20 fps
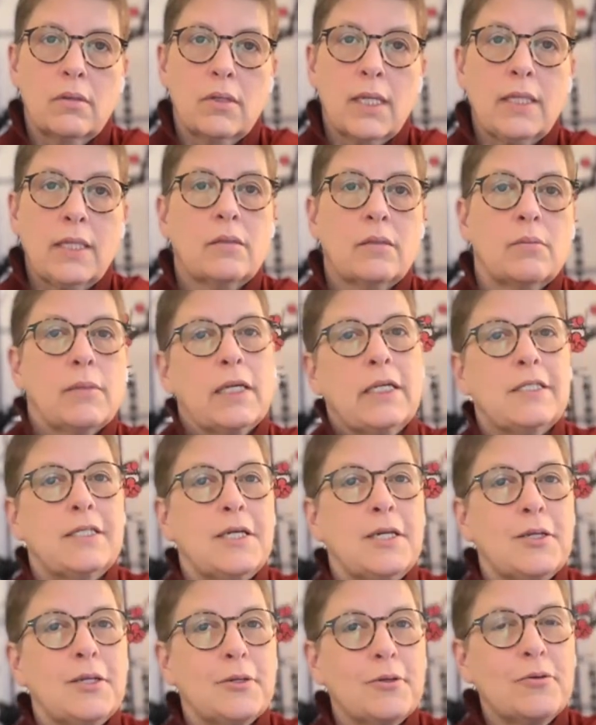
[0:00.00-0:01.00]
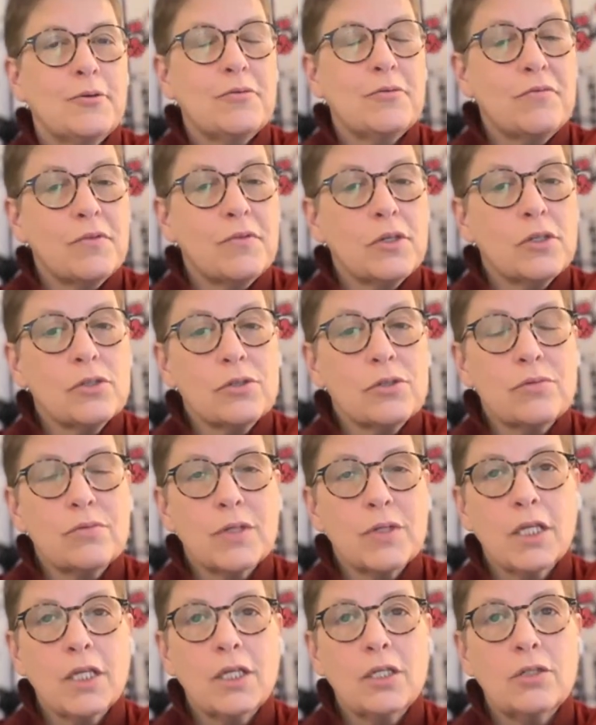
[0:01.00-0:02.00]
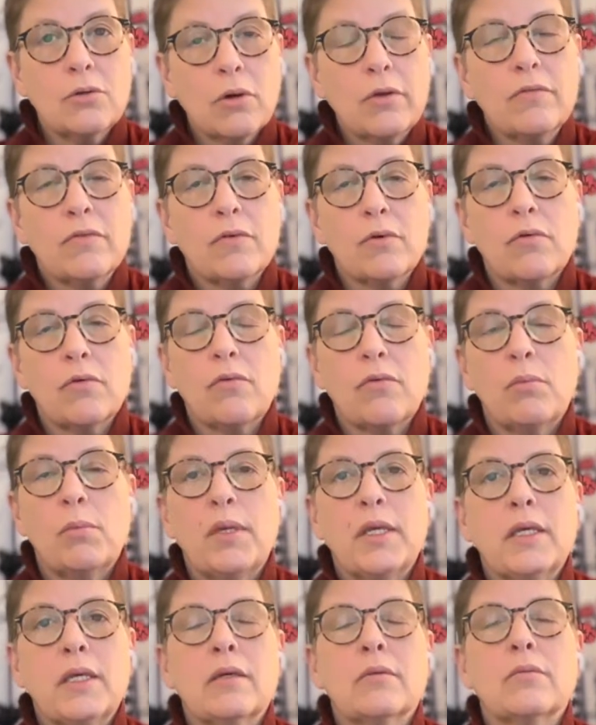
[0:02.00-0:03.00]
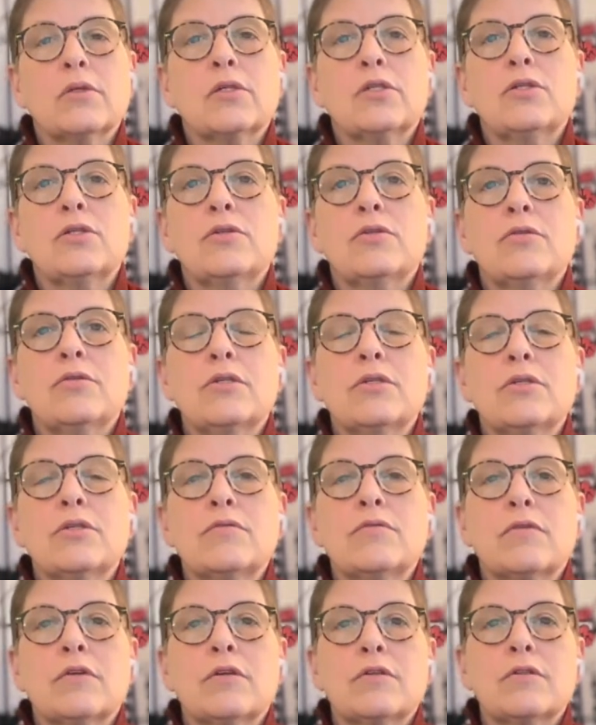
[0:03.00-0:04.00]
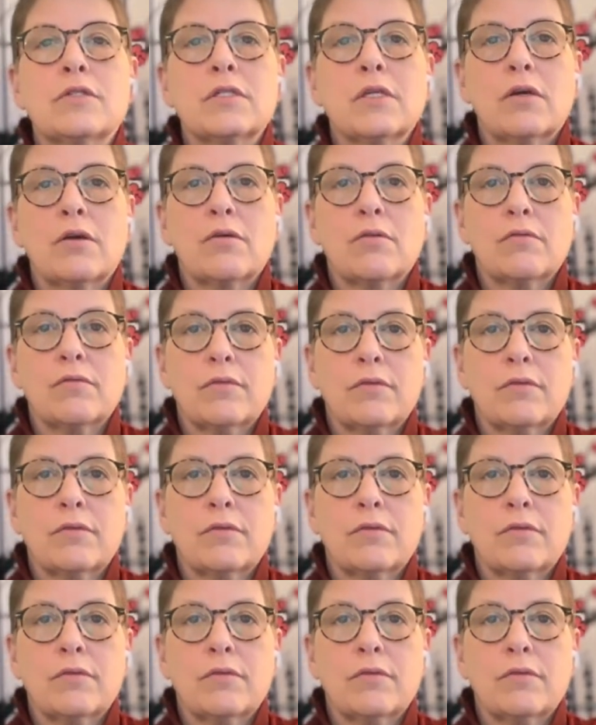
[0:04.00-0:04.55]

And the meditating you feels really joyful for being able to do this for yourself.